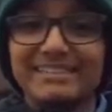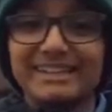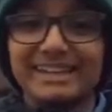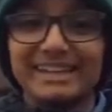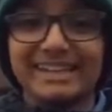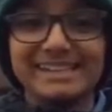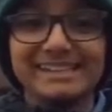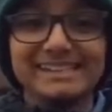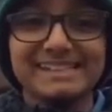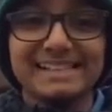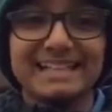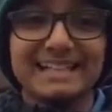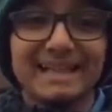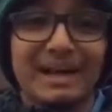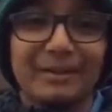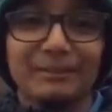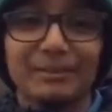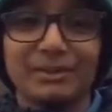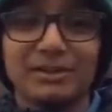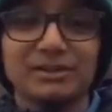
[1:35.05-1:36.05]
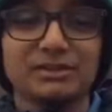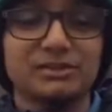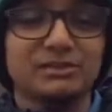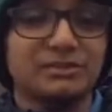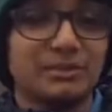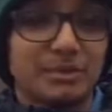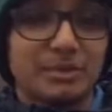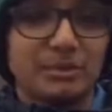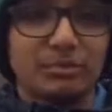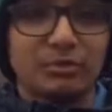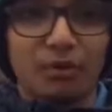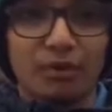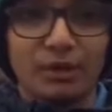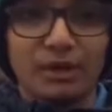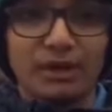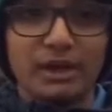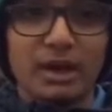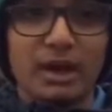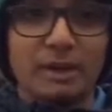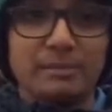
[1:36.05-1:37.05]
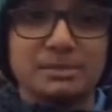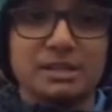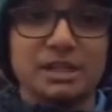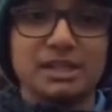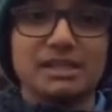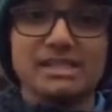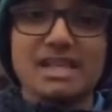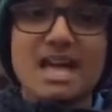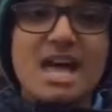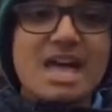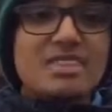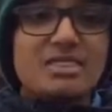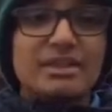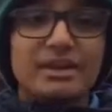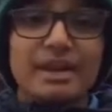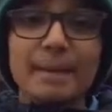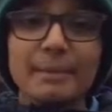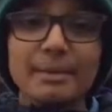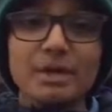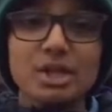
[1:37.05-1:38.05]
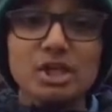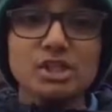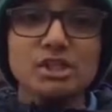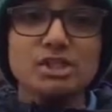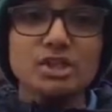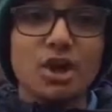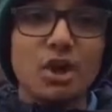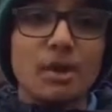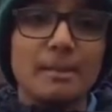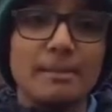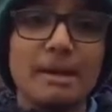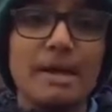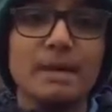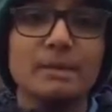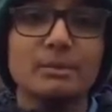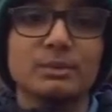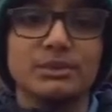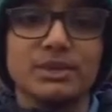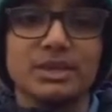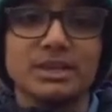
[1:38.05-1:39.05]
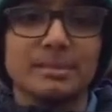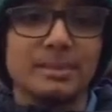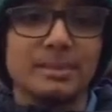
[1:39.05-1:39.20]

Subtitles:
they intake chemicals from the foreign objects. The chemicals are made within the